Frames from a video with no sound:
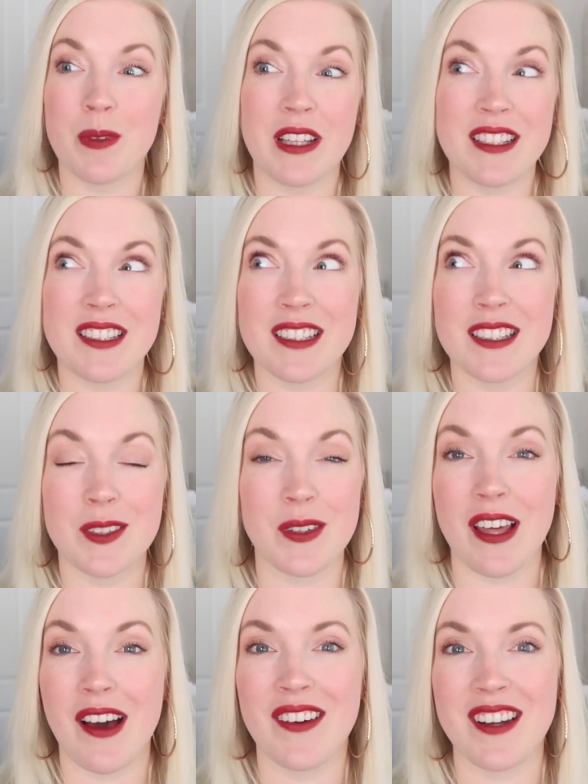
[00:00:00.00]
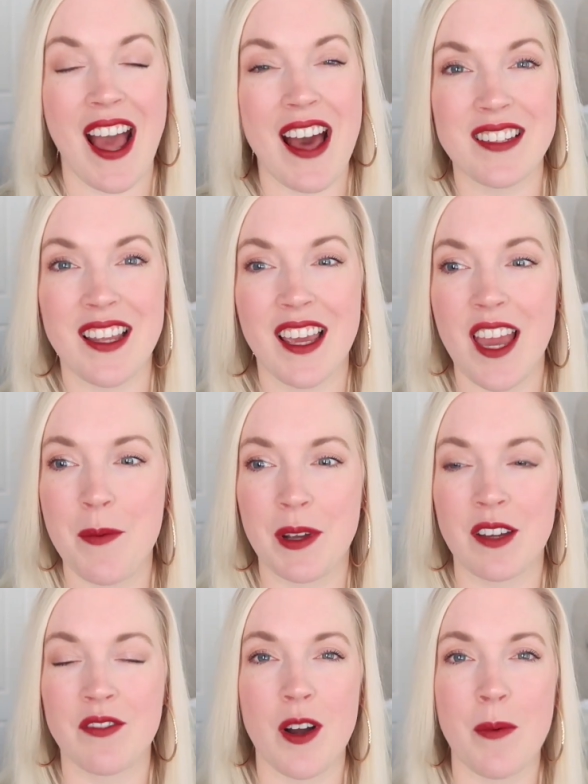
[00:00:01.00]
plane tickets without asking him
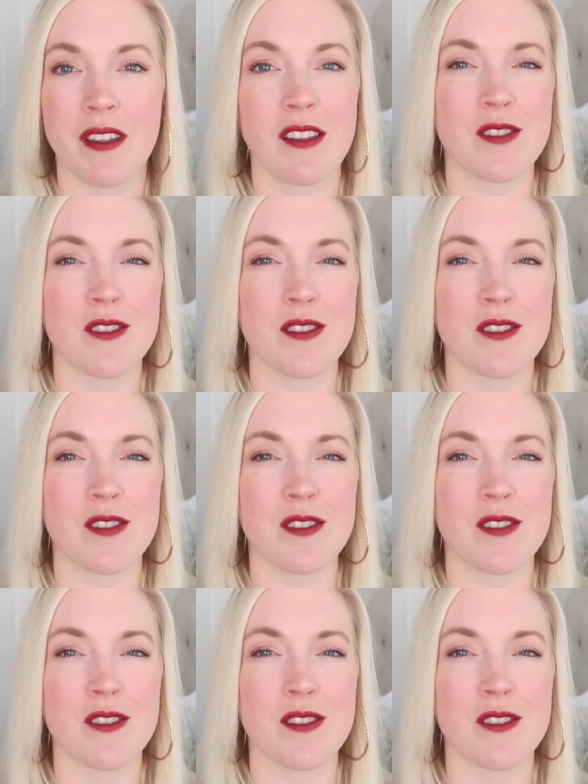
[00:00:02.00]
and confirming,